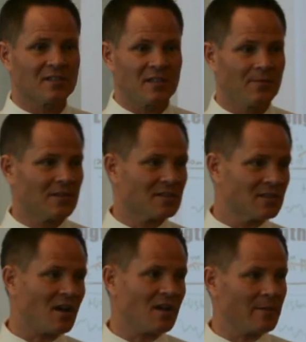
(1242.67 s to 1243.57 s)
this team needs to
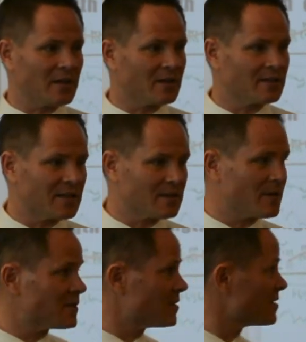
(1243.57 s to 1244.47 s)
talk about on a daily
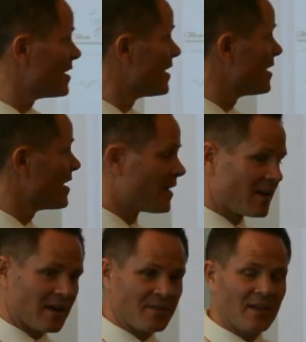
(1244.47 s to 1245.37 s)
basis.
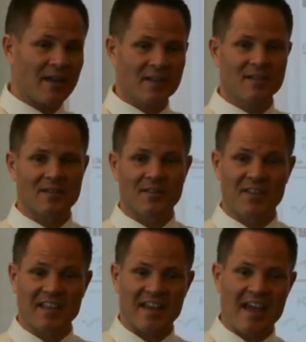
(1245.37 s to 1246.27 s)
And then
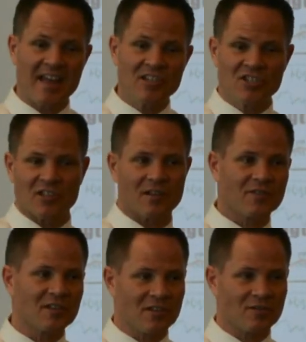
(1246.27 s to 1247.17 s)
the engine
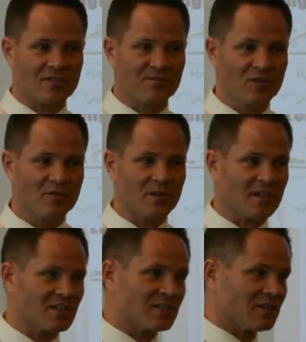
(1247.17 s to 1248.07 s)
of continuous
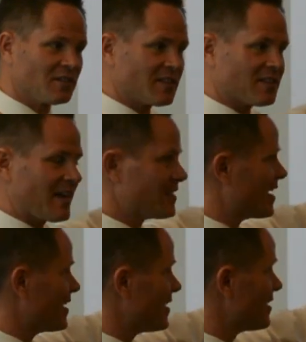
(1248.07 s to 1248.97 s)
improvement is to look at that
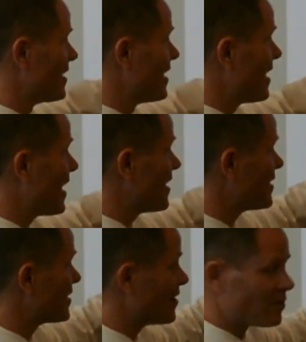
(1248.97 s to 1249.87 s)
data
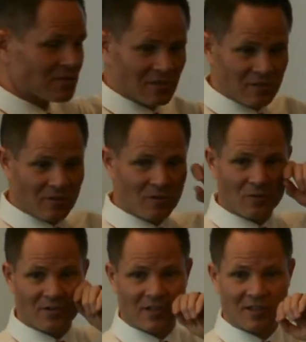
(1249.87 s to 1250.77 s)
and then go to
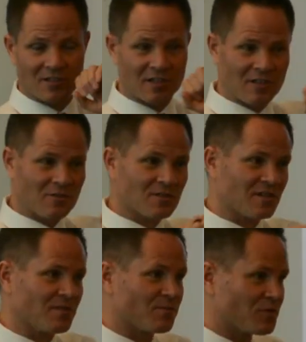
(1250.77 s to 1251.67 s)
the continuous
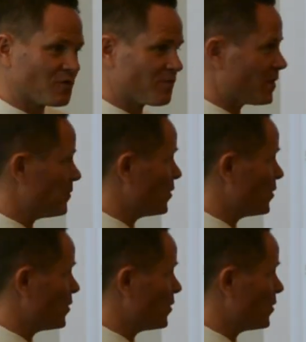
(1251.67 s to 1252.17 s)
improvement